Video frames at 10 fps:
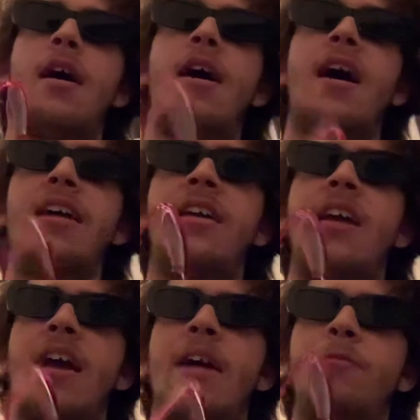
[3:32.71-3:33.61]
I
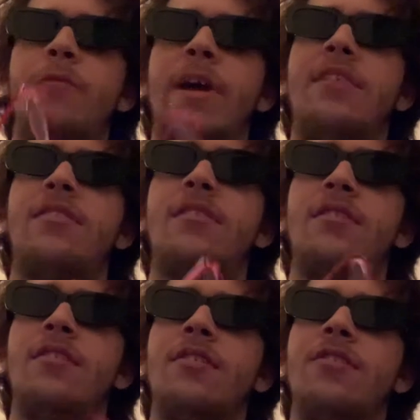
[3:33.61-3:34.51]
can't wait
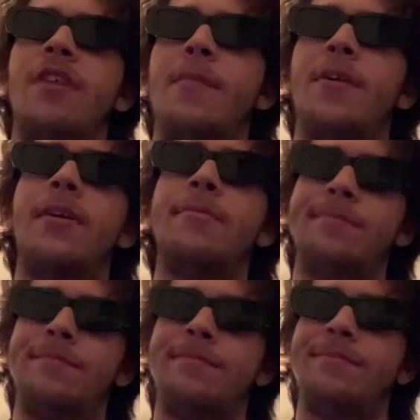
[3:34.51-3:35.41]
till summer
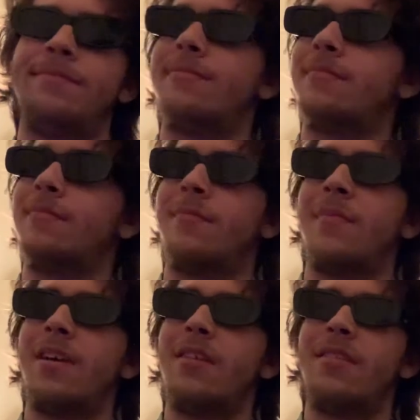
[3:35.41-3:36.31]

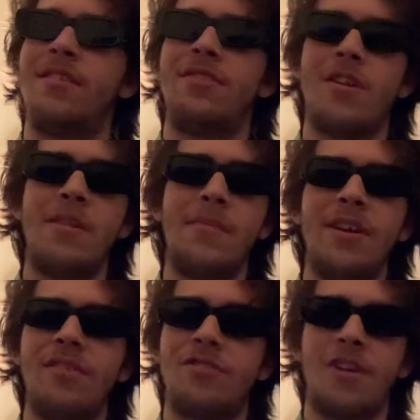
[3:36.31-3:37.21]
because it's going to be
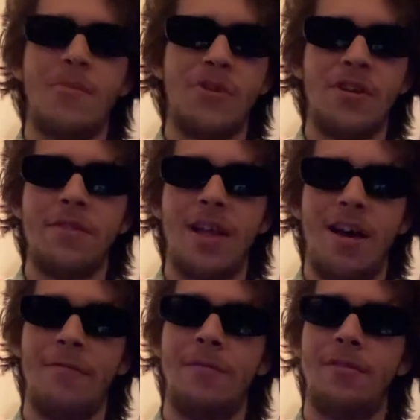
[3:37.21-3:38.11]
a summer of love.